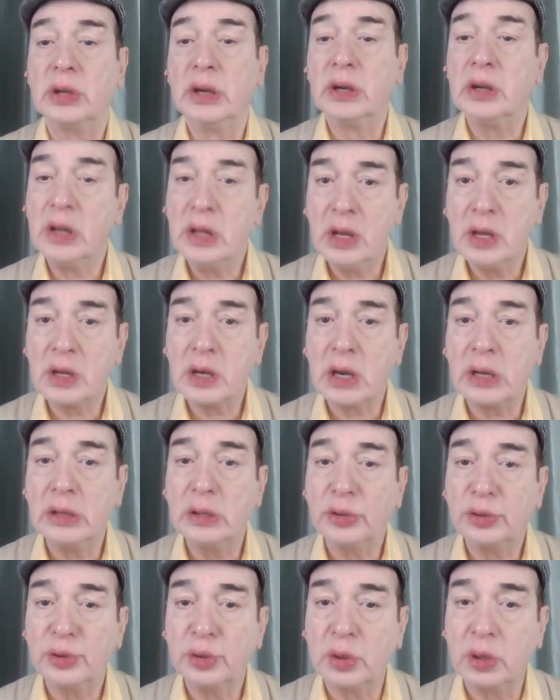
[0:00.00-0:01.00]
Earlier, I
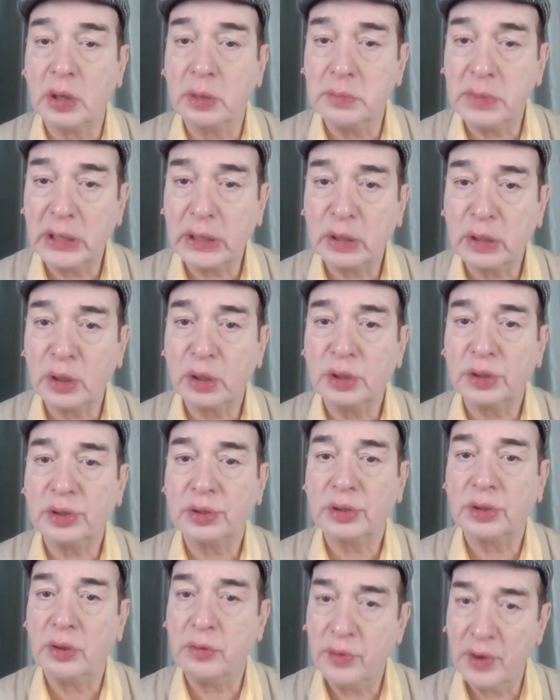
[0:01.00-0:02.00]
used to come
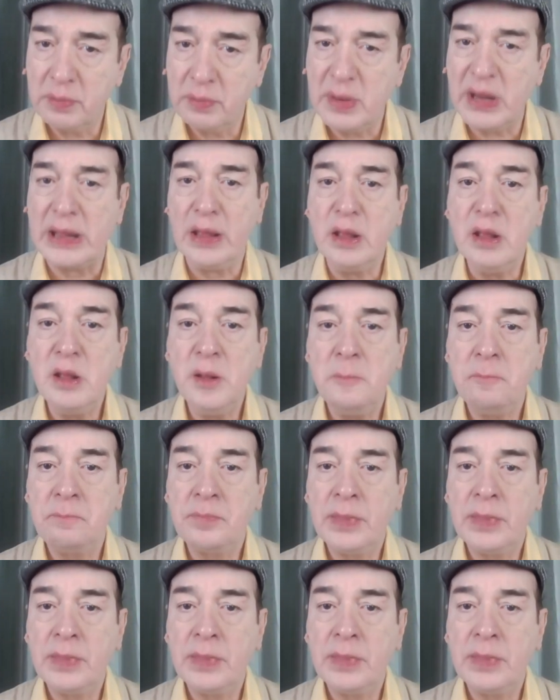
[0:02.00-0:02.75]
across women